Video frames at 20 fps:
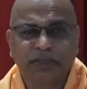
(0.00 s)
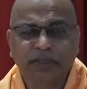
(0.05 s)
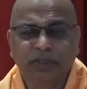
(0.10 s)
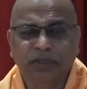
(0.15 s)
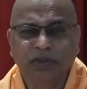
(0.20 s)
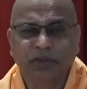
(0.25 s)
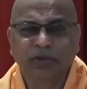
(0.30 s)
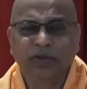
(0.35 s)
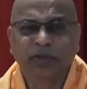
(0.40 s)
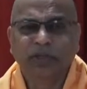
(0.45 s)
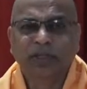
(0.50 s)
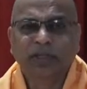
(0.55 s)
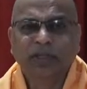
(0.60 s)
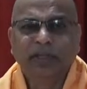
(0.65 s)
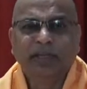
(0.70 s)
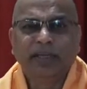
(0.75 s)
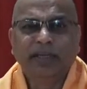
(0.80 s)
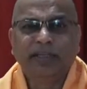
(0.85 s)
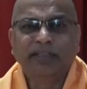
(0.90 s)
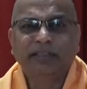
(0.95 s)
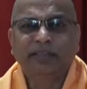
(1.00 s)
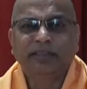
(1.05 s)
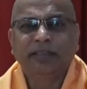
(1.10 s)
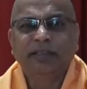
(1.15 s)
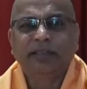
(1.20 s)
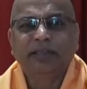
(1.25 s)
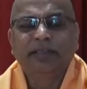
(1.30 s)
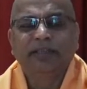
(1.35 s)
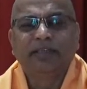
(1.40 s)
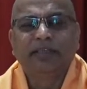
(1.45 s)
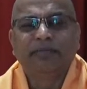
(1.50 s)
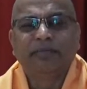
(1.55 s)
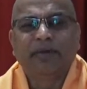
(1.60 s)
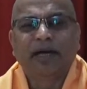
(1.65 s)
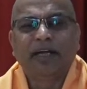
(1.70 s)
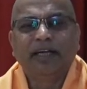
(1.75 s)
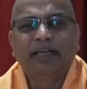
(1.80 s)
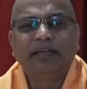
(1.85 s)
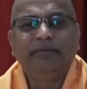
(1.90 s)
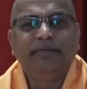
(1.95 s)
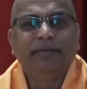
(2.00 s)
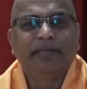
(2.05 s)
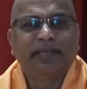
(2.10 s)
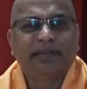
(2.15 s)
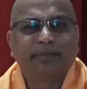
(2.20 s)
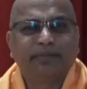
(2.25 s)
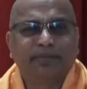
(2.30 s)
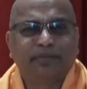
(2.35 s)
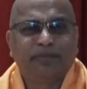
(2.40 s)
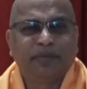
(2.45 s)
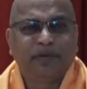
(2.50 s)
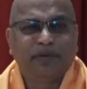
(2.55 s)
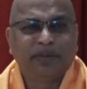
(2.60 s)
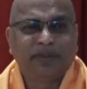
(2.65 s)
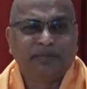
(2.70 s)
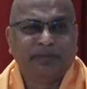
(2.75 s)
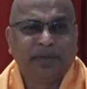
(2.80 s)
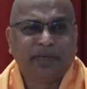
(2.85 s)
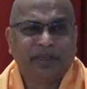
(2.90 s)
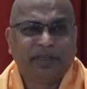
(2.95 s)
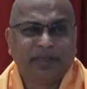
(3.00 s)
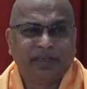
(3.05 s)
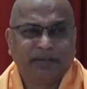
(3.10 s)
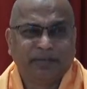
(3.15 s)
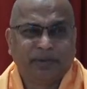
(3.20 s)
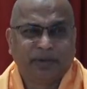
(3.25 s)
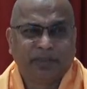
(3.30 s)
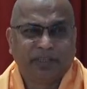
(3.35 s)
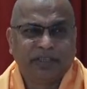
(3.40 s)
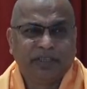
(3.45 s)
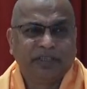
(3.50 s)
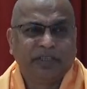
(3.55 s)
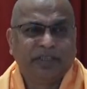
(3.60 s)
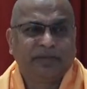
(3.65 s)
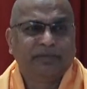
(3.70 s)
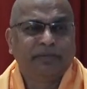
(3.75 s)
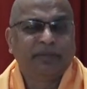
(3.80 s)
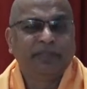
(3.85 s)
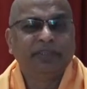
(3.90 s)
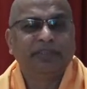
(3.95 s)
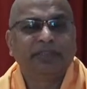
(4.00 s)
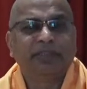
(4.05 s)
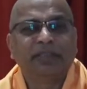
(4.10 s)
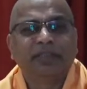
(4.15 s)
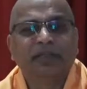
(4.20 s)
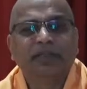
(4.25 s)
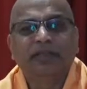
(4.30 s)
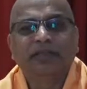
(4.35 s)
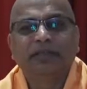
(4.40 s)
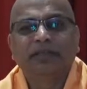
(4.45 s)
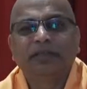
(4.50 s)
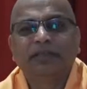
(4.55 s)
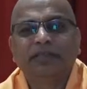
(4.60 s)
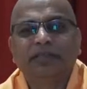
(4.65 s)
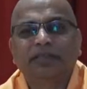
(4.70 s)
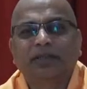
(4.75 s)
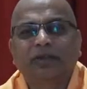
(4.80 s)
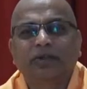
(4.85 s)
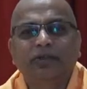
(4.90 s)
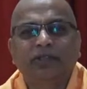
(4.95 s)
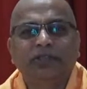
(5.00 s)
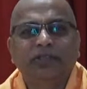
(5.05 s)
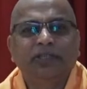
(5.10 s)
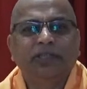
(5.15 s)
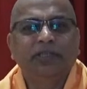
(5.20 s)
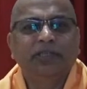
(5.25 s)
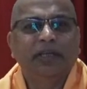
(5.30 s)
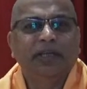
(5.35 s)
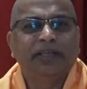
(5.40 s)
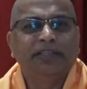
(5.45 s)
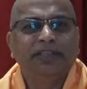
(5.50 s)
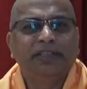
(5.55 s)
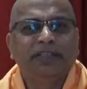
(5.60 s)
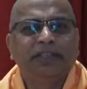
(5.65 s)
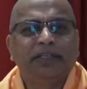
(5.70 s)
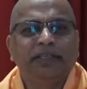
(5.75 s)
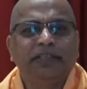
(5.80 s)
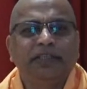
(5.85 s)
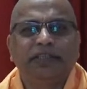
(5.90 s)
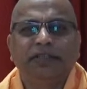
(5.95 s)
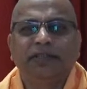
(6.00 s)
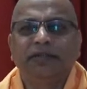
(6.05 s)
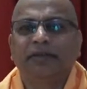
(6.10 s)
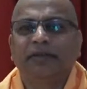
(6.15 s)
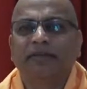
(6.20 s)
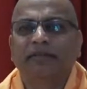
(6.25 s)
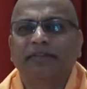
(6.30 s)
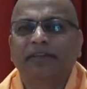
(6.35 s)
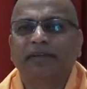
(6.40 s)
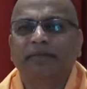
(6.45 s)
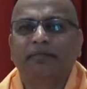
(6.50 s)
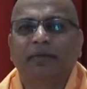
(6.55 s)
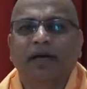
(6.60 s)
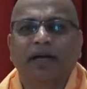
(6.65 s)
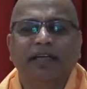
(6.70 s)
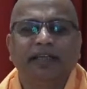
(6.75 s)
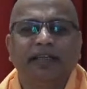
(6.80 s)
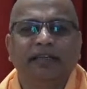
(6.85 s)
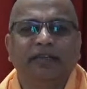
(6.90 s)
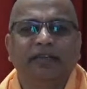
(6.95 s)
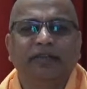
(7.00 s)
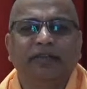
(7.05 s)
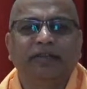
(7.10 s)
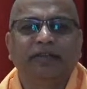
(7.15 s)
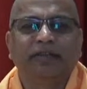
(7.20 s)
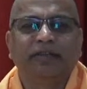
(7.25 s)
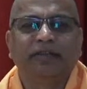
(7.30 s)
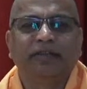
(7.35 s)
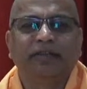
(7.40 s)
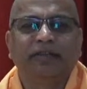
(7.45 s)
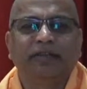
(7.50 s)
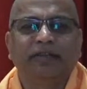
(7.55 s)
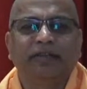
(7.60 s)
So, as the mind becomes pure, the mental body, that means this constant agitation of the mind through